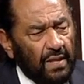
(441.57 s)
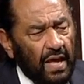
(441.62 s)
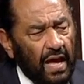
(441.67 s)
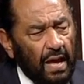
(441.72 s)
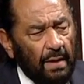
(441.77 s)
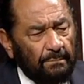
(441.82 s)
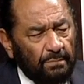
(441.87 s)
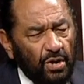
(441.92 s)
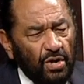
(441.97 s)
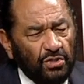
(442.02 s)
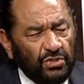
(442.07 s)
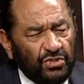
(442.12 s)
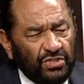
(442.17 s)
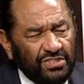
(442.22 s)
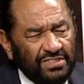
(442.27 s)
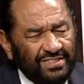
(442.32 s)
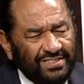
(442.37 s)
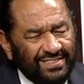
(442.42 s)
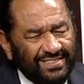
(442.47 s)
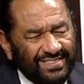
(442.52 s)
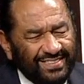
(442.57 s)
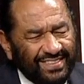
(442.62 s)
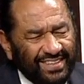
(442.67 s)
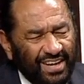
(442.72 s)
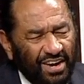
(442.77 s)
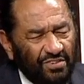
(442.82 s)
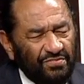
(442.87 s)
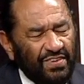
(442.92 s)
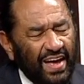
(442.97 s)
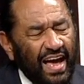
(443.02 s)
A person
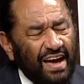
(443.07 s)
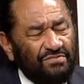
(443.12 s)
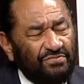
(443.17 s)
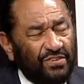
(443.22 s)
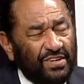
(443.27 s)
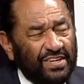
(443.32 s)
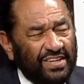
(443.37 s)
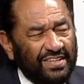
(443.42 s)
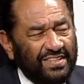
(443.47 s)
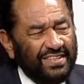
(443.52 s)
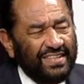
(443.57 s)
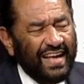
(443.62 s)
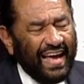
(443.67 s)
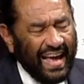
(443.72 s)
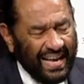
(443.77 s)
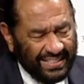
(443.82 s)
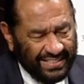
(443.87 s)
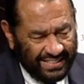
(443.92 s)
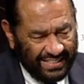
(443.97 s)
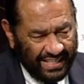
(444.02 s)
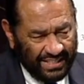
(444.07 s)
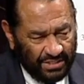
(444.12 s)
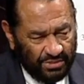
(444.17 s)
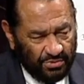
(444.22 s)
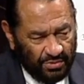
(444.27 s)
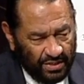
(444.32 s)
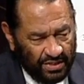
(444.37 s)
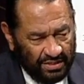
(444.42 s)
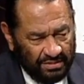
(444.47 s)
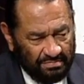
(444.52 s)
of African
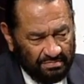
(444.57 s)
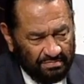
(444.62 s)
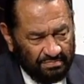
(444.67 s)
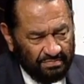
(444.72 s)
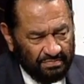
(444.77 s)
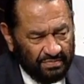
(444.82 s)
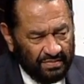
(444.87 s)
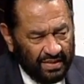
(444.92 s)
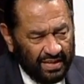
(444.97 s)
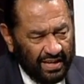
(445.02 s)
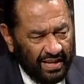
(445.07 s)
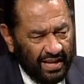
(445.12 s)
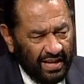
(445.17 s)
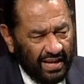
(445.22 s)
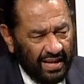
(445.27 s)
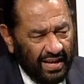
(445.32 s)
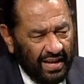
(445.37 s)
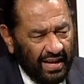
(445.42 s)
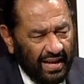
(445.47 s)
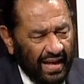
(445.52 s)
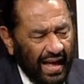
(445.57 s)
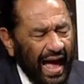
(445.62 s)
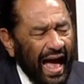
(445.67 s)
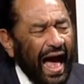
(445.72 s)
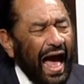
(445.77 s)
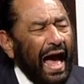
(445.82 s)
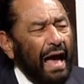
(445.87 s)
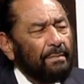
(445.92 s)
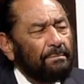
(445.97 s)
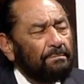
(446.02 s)
ancestry.
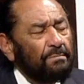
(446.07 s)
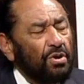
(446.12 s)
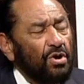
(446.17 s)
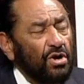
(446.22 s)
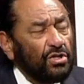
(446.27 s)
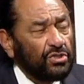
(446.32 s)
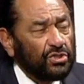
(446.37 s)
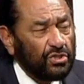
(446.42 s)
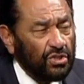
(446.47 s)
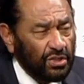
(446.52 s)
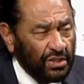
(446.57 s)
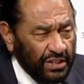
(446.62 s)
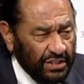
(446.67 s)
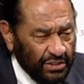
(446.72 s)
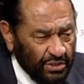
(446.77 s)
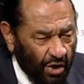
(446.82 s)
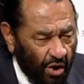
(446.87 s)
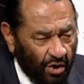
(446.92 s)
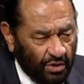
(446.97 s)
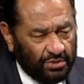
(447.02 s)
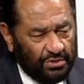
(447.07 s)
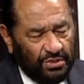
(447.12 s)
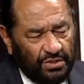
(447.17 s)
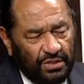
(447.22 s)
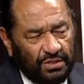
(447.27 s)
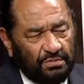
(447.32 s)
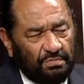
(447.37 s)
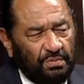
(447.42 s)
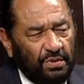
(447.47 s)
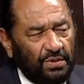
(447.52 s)
I personally talked to
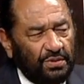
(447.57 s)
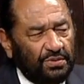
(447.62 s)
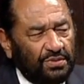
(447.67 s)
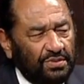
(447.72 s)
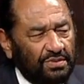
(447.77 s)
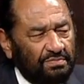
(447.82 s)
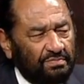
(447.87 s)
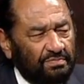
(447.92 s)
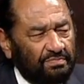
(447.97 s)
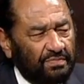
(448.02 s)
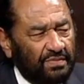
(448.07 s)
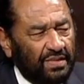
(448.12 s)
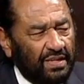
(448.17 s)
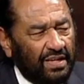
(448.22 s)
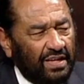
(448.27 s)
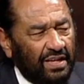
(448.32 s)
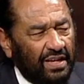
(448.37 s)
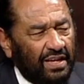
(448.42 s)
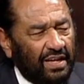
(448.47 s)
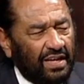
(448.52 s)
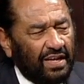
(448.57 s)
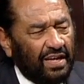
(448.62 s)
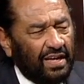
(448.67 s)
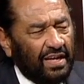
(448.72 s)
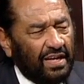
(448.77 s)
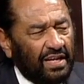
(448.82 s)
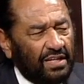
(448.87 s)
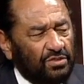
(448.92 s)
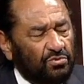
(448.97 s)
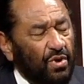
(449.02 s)
this person,
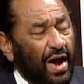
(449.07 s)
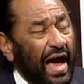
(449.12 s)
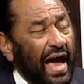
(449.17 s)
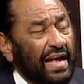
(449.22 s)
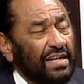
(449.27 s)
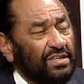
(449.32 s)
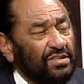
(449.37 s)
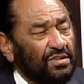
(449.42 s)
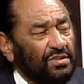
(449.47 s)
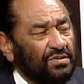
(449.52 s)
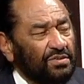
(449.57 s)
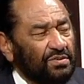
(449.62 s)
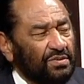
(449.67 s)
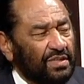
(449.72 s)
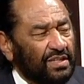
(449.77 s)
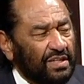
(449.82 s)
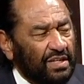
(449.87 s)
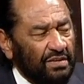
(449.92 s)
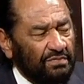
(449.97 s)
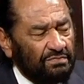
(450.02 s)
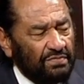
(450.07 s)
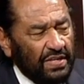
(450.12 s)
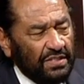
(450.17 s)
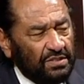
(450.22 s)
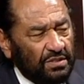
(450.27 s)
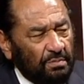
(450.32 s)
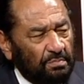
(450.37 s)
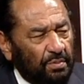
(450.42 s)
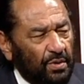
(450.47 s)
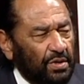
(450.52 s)
tried to convince
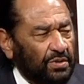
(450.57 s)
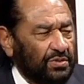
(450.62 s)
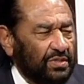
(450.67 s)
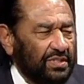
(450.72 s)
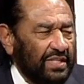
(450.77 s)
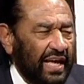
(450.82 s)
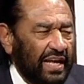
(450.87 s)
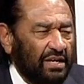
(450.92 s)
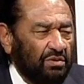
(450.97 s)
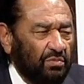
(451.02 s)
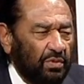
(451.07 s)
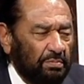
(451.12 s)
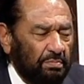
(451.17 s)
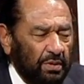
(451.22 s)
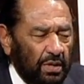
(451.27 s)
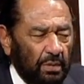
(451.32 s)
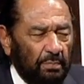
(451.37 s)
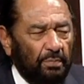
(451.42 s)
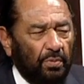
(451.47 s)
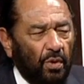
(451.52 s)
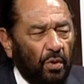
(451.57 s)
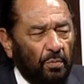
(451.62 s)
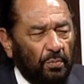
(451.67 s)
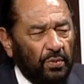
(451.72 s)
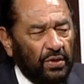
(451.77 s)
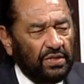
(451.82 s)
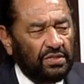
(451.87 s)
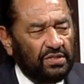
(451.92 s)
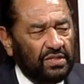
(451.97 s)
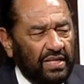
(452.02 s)
the person that it would be
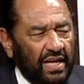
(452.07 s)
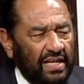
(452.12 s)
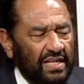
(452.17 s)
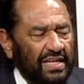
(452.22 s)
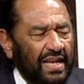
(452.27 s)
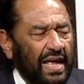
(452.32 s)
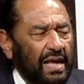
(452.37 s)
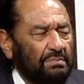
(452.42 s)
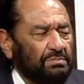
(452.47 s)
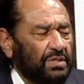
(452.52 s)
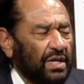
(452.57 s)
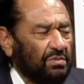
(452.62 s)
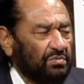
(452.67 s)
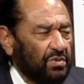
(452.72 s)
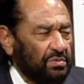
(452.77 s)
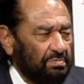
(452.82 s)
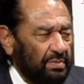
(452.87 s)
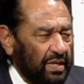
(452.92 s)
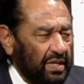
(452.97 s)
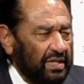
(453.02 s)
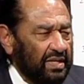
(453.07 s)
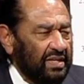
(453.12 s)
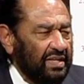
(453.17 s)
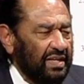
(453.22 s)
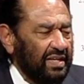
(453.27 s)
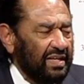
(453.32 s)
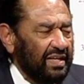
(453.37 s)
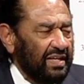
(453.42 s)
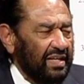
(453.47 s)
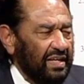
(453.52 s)
appropriate to get names that would be
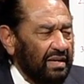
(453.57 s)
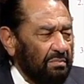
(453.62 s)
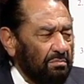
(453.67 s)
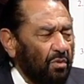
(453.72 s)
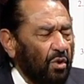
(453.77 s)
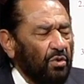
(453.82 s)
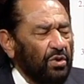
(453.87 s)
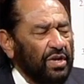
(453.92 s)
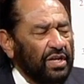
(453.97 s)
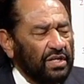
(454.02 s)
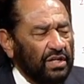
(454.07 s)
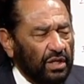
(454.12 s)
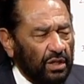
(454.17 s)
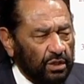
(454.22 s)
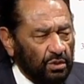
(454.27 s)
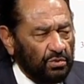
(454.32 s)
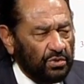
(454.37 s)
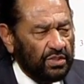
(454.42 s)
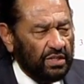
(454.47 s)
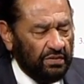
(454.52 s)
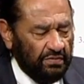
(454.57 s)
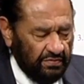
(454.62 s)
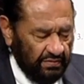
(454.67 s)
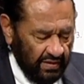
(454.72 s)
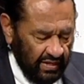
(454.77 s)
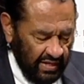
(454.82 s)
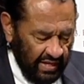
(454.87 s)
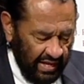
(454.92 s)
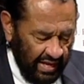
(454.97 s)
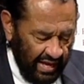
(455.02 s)
more inclusive,
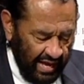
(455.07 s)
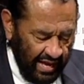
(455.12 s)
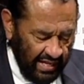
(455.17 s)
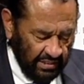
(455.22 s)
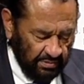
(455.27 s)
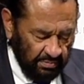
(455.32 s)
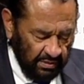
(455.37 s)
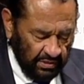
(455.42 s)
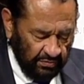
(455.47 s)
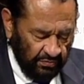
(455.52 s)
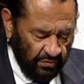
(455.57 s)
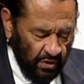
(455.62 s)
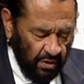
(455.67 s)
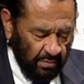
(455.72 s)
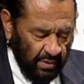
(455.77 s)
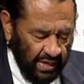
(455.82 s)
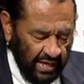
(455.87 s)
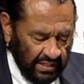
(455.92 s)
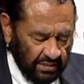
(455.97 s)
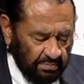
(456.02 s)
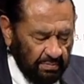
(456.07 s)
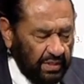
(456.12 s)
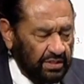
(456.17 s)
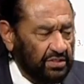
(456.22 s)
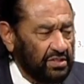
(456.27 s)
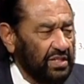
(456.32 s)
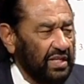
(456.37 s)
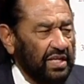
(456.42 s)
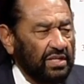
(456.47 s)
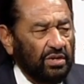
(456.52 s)
as Ms. Verma has
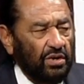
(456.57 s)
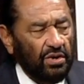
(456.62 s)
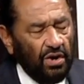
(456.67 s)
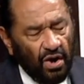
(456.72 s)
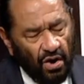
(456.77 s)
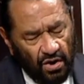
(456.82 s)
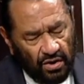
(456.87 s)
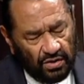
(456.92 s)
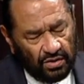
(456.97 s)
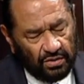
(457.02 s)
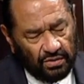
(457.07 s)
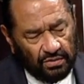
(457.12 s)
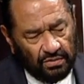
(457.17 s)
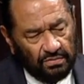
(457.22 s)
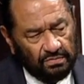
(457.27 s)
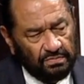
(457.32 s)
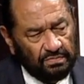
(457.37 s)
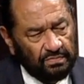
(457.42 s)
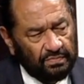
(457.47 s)
mentioned in her article.